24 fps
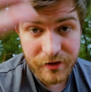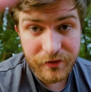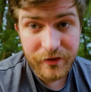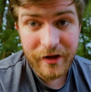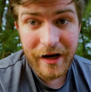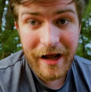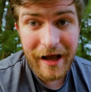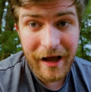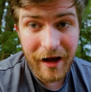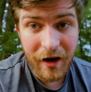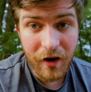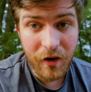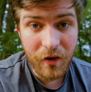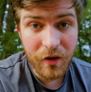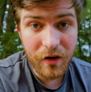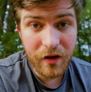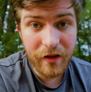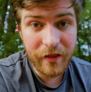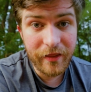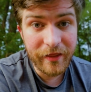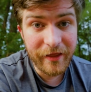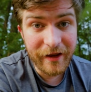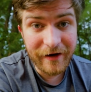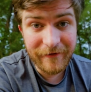So now
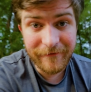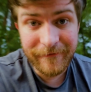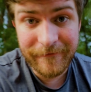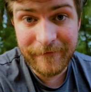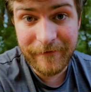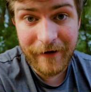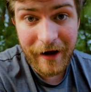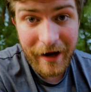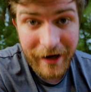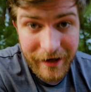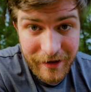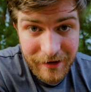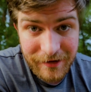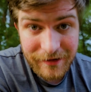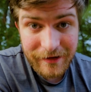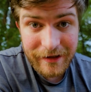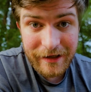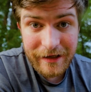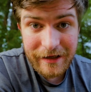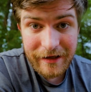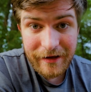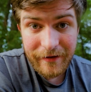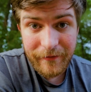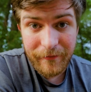that
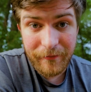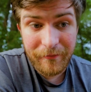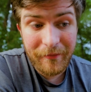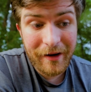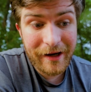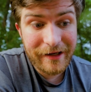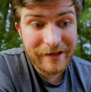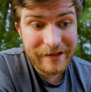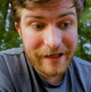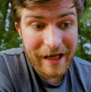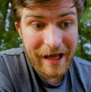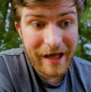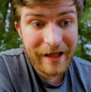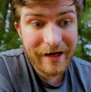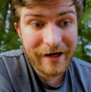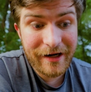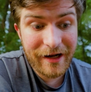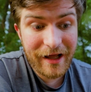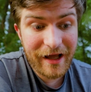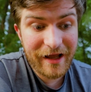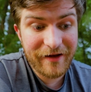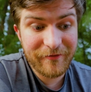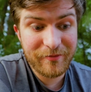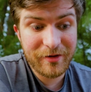finally my dad
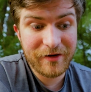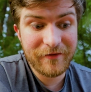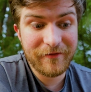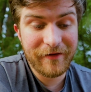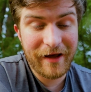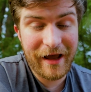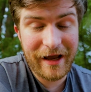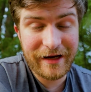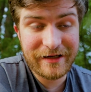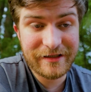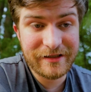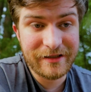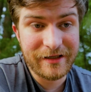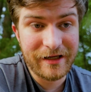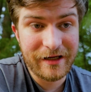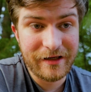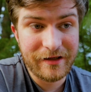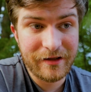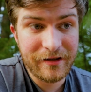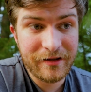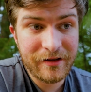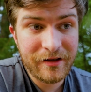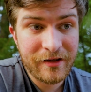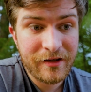and I have been
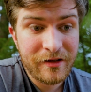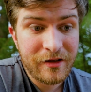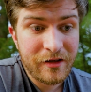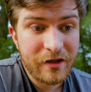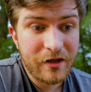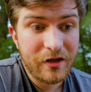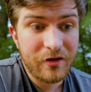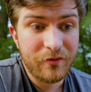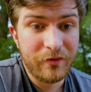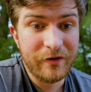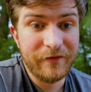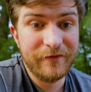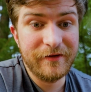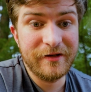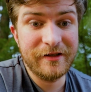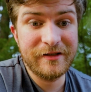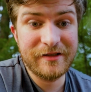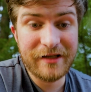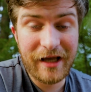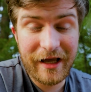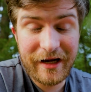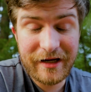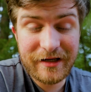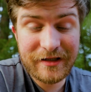vaccinated, we've
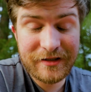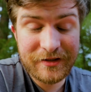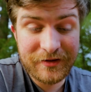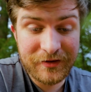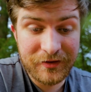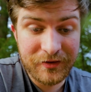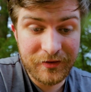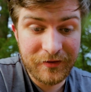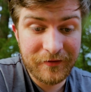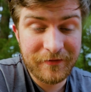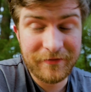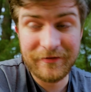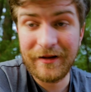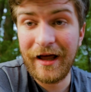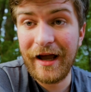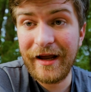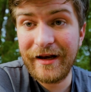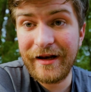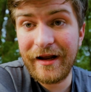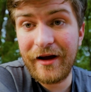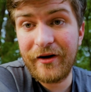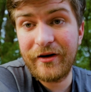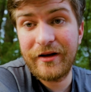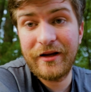decided to
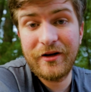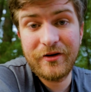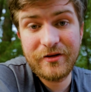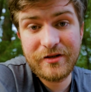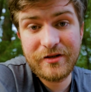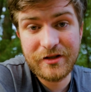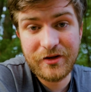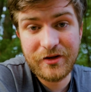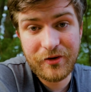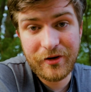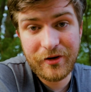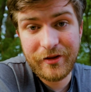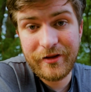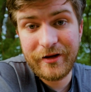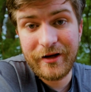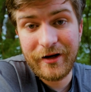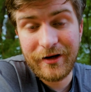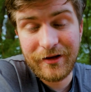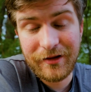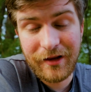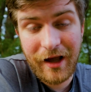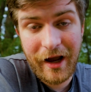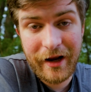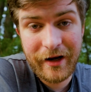fly down here to North
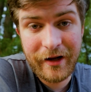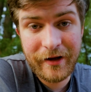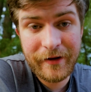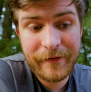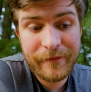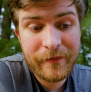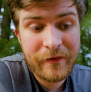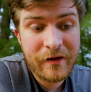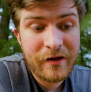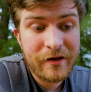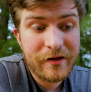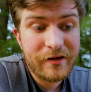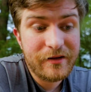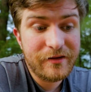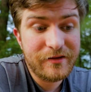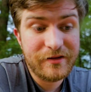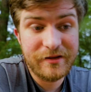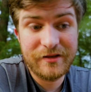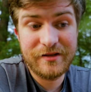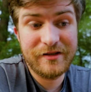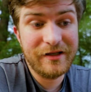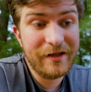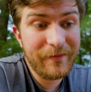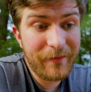Carolina
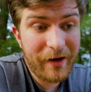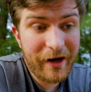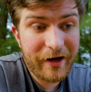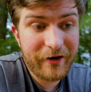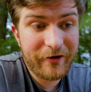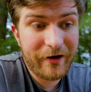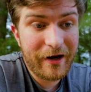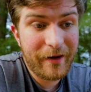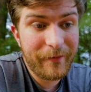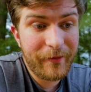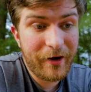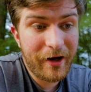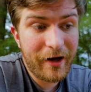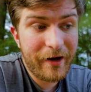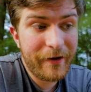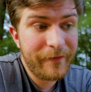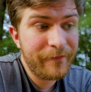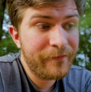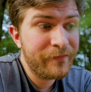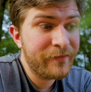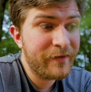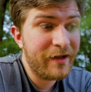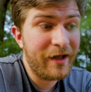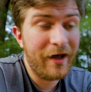to see my grandma,
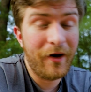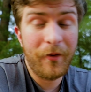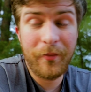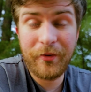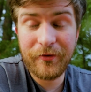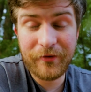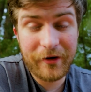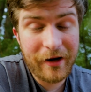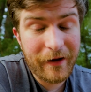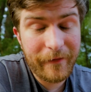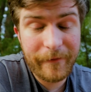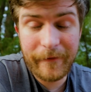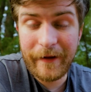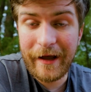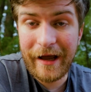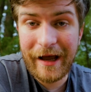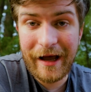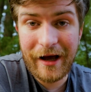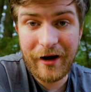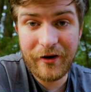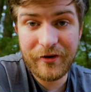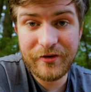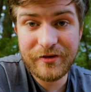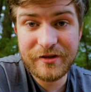help around the
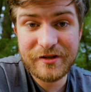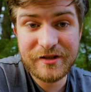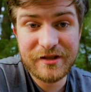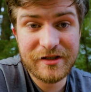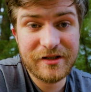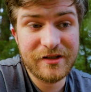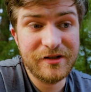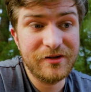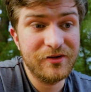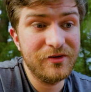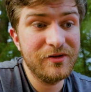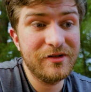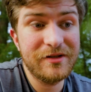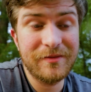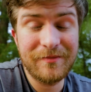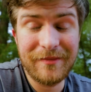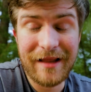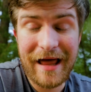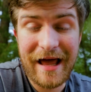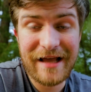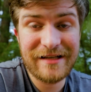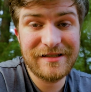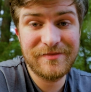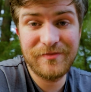house, do some
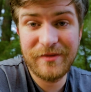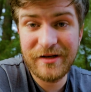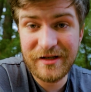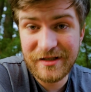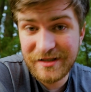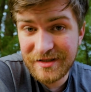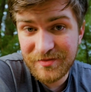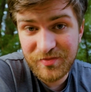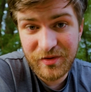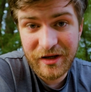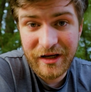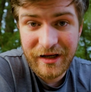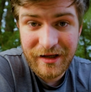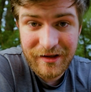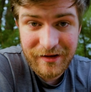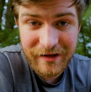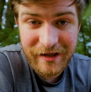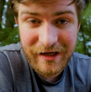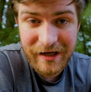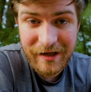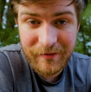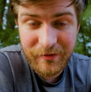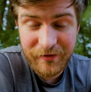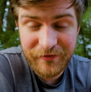last minute spring
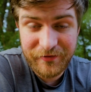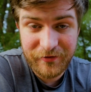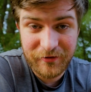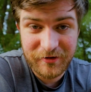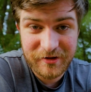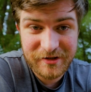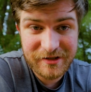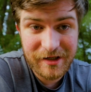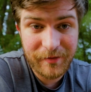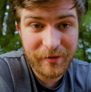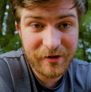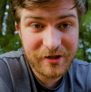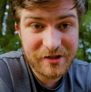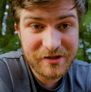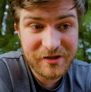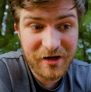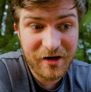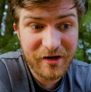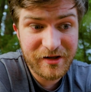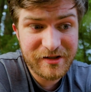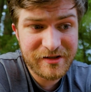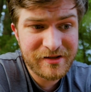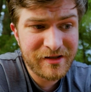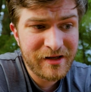cleaning before summer
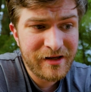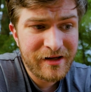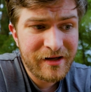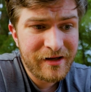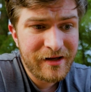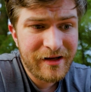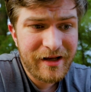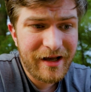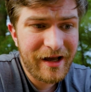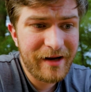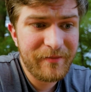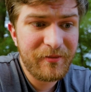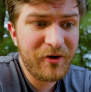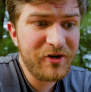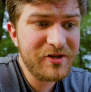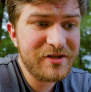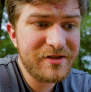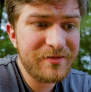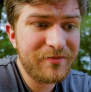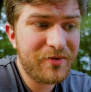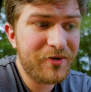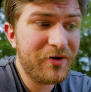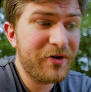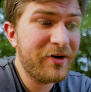starts, and most
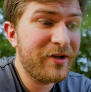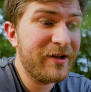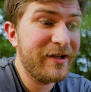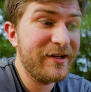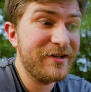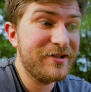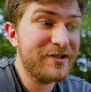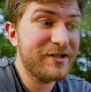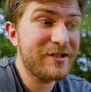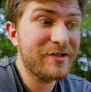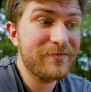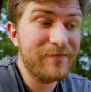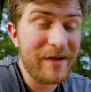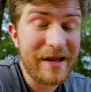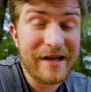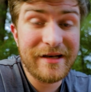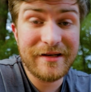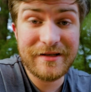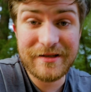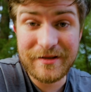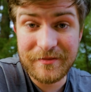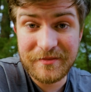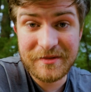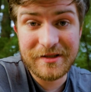importantly, just
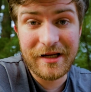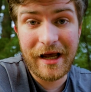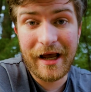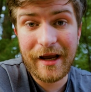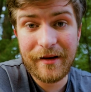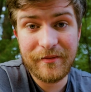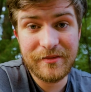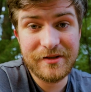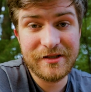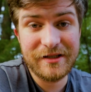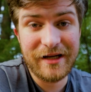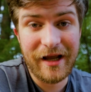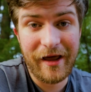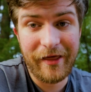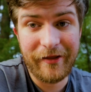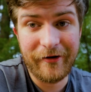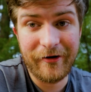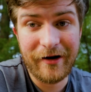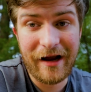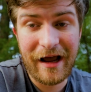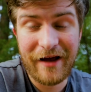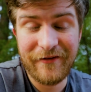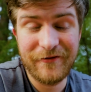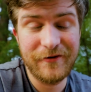spend some time
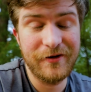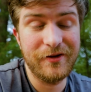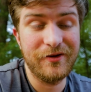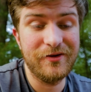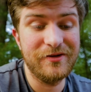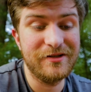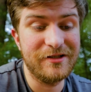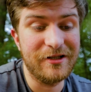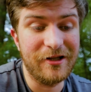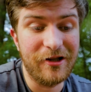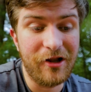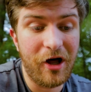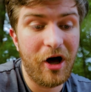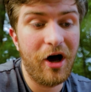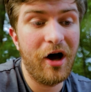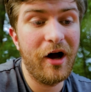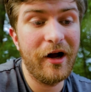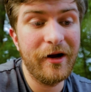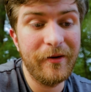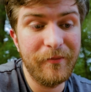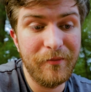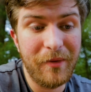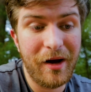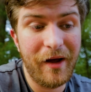together after those
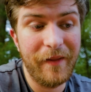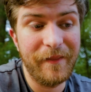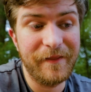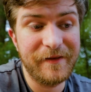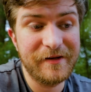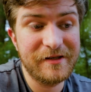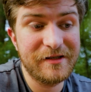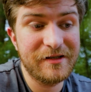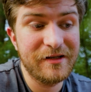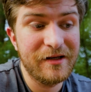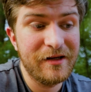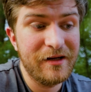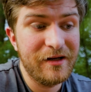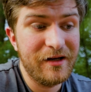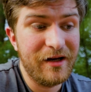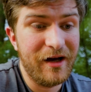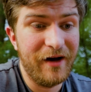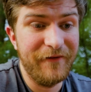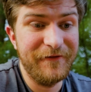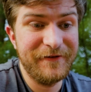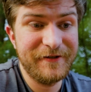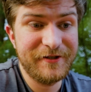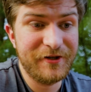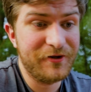long months
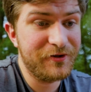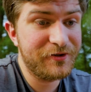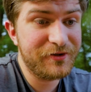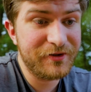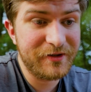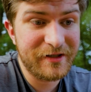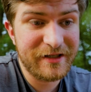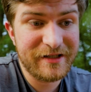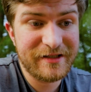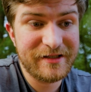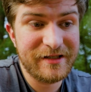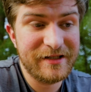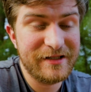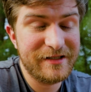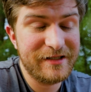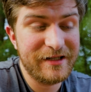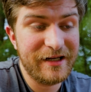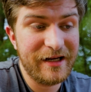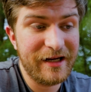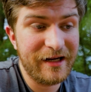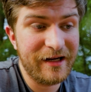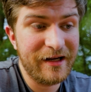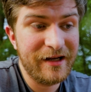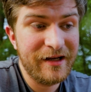of social
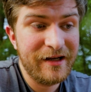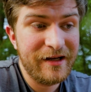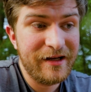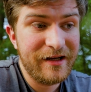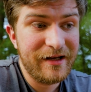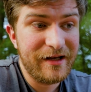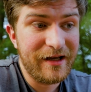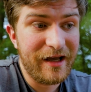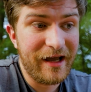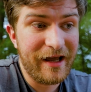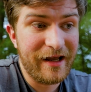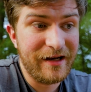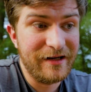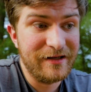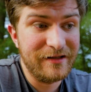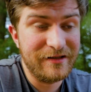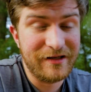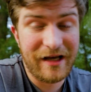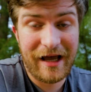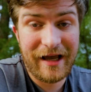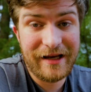distancing and